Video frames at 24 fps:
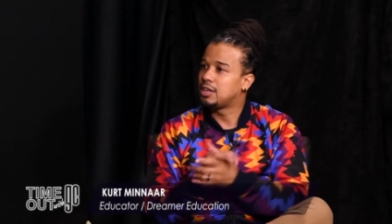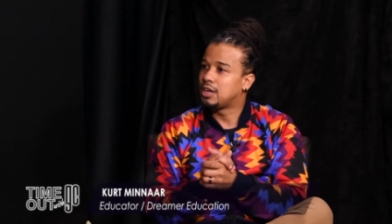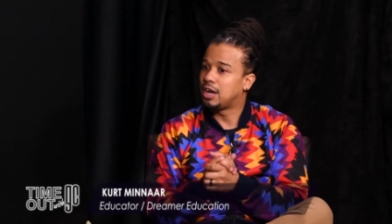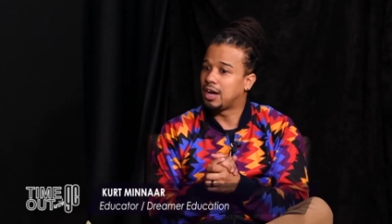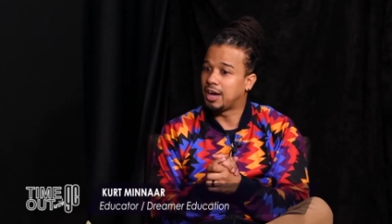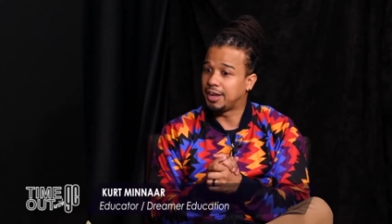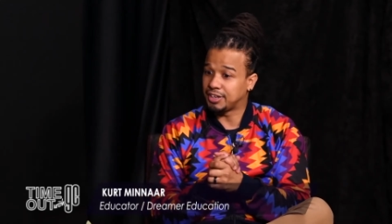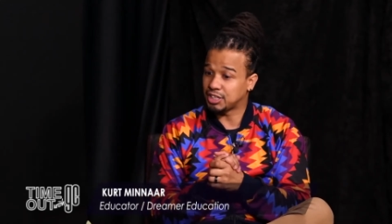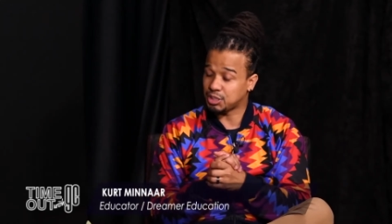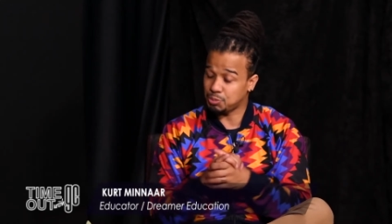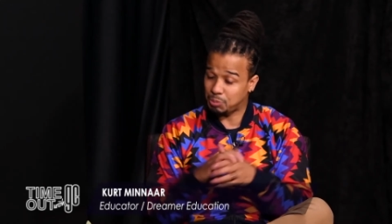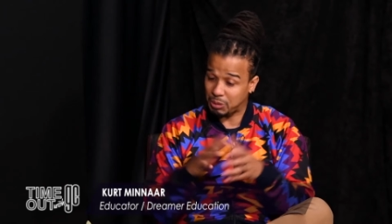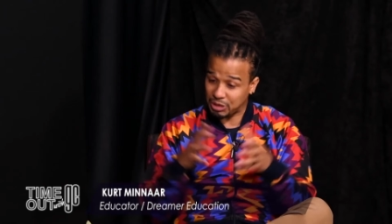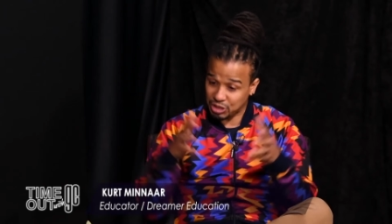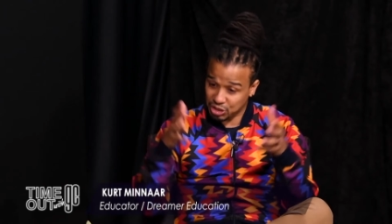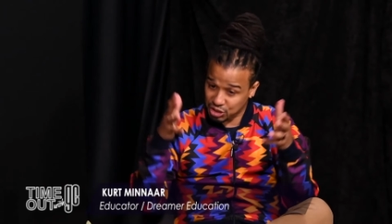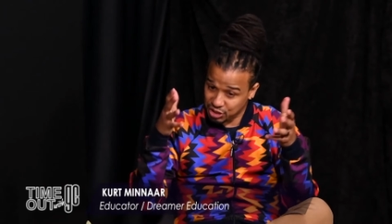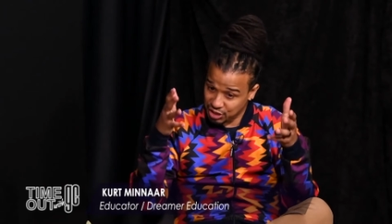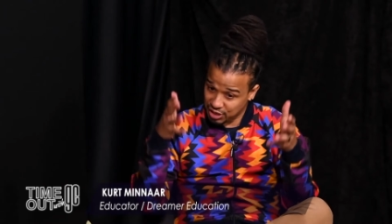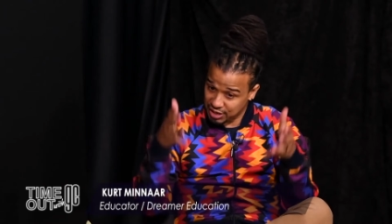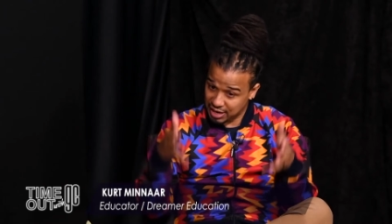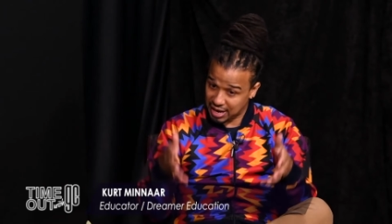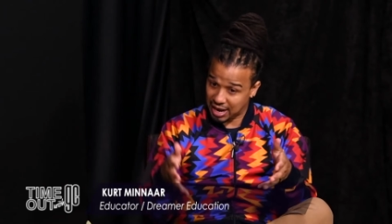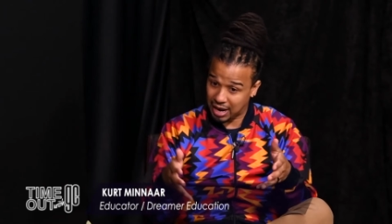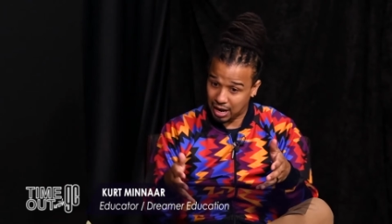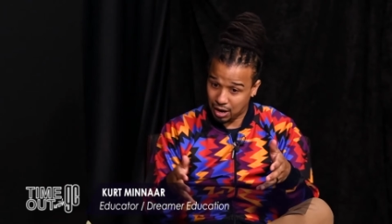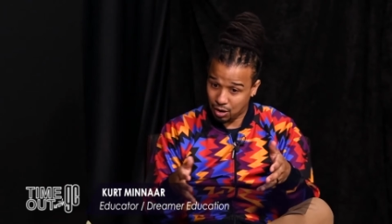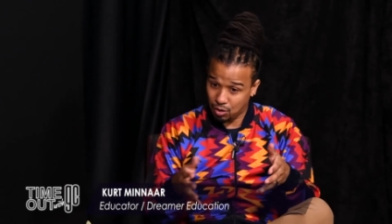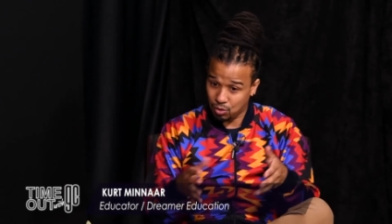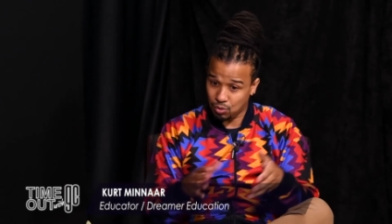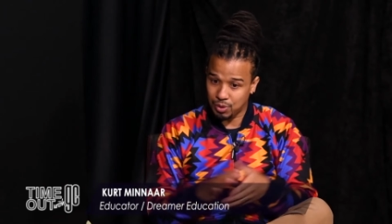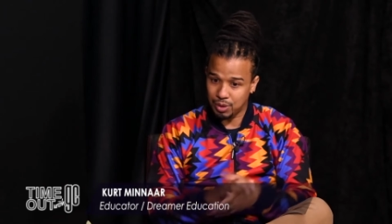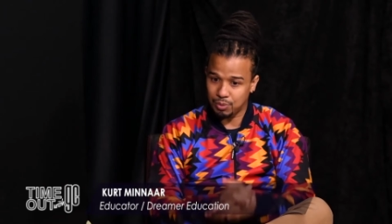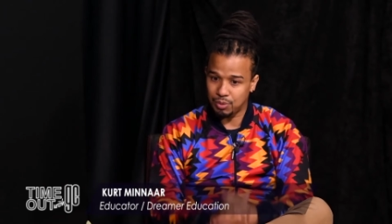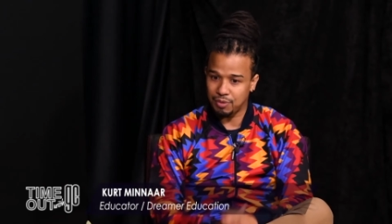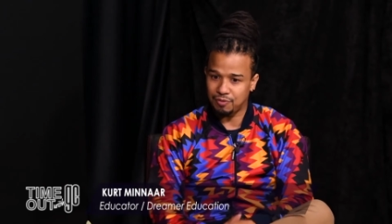And especially now
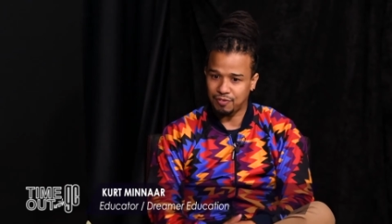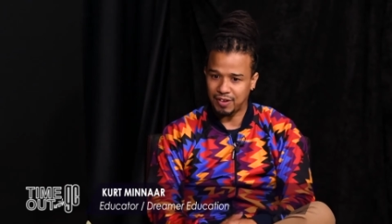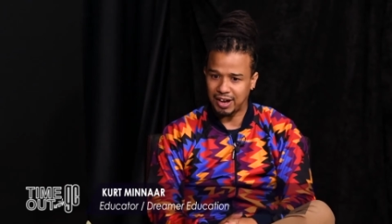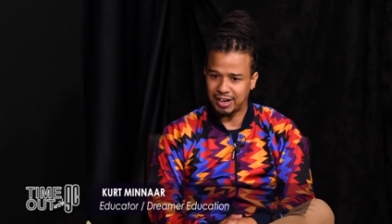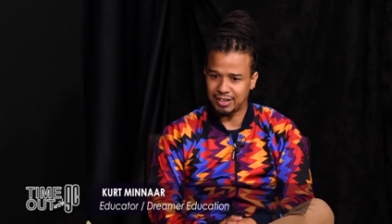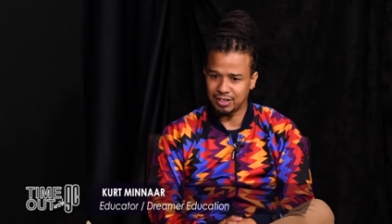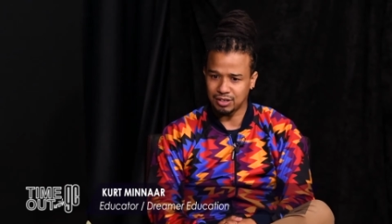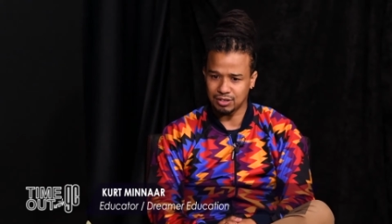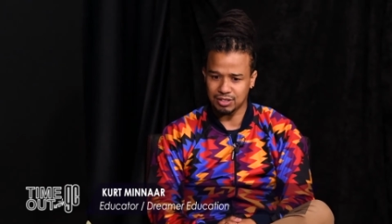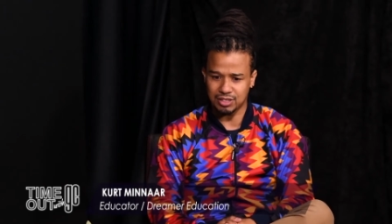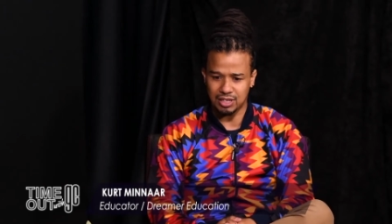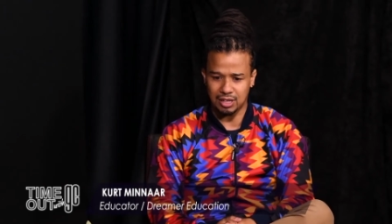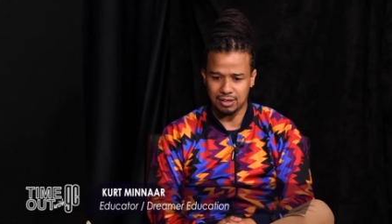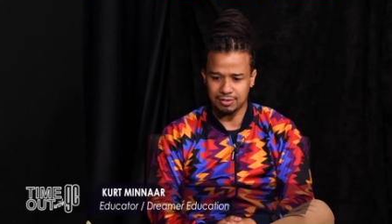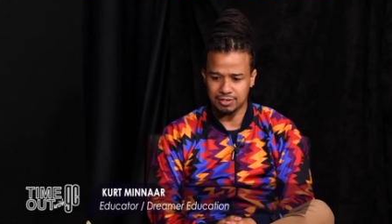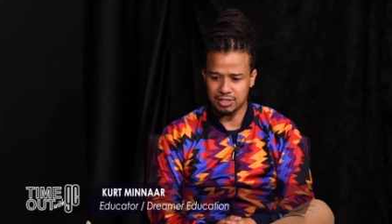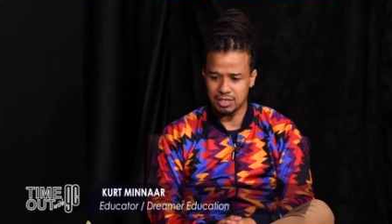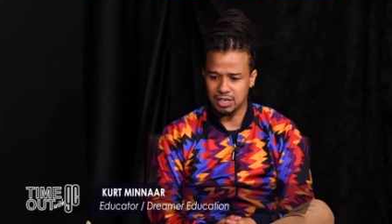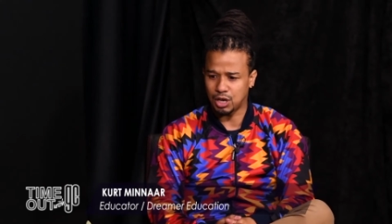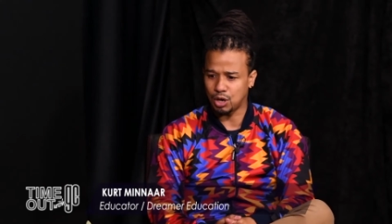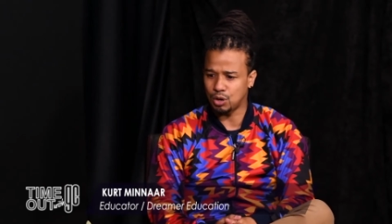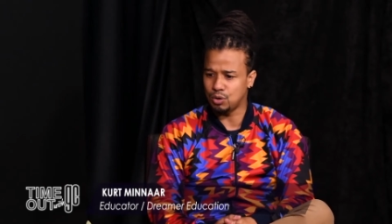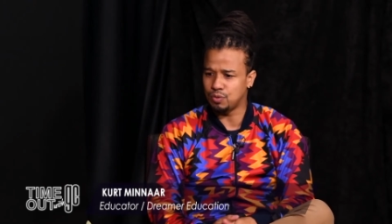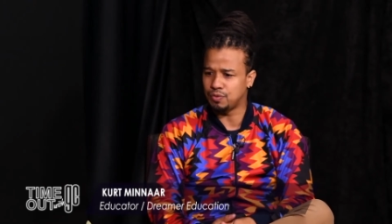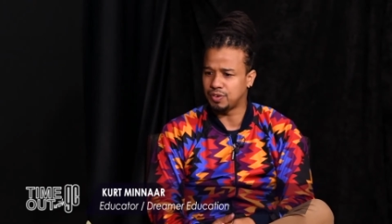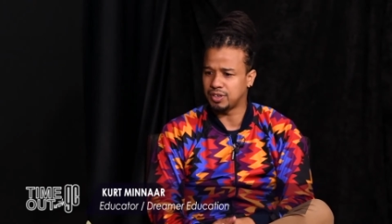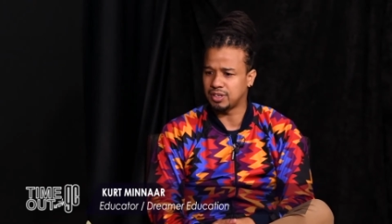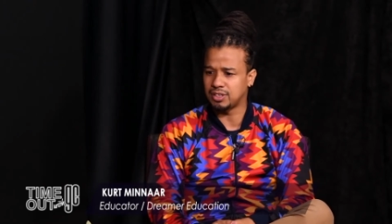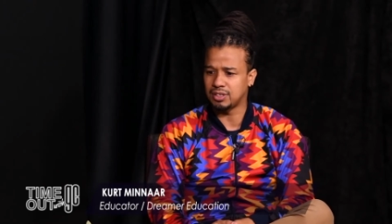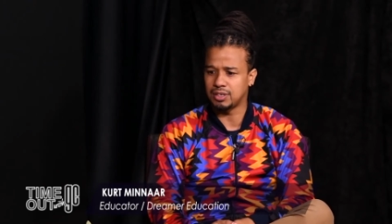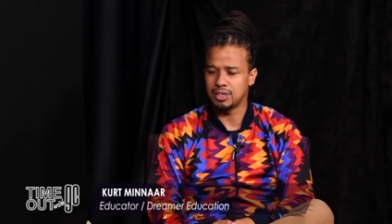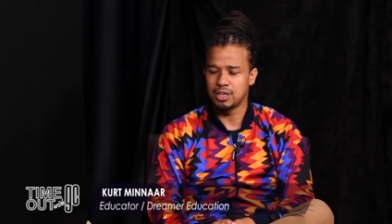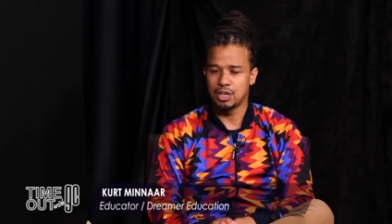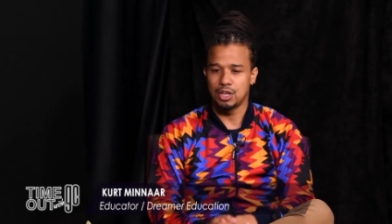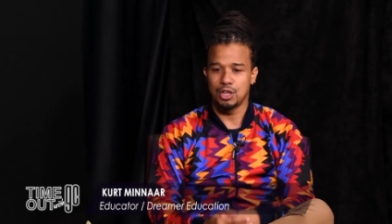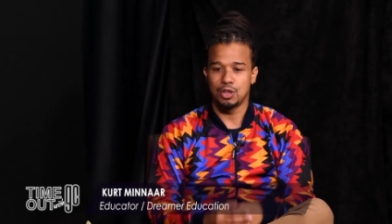where we find ourselves in COVID and